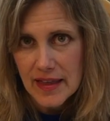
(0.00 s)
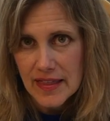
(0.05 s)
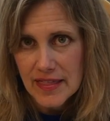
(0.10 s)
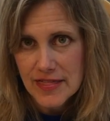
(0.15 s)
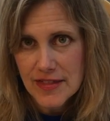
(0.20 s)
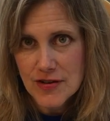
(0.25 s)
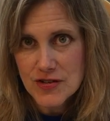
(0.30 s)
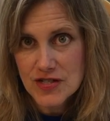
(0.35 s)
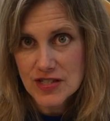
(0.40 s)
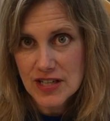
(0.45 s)

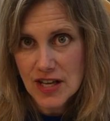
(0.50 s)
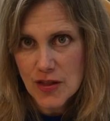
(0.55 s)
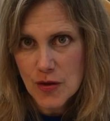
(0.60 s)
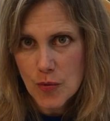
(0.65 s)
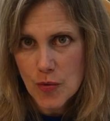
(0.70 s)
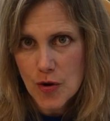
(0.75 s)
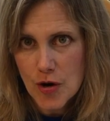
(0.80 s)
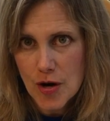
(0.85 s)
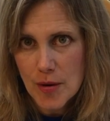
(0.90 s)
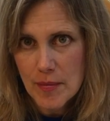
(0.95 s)
There's another
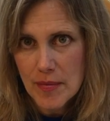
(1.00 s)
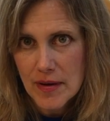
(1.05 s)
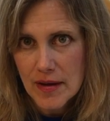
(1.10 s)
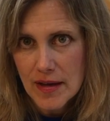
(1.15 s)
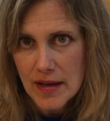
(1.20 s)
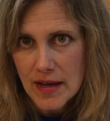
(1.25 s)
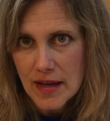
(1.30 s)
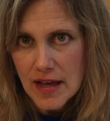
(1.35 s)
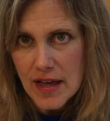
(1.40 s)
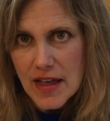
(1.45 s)
worm
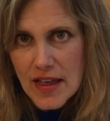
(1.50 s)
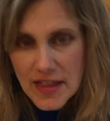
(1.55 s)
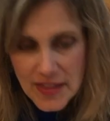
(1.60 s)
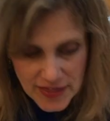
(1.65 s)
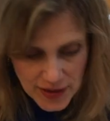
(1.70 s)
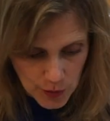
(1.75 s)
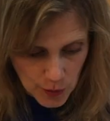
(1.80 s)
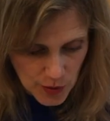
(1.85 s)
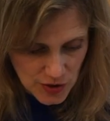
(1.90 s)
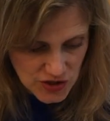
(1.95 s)

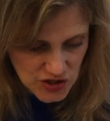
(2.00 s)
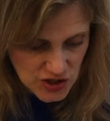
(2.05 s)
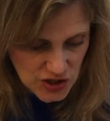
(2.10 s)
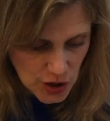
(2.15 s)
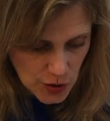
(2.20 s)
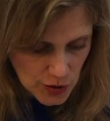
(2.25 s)
that wants to go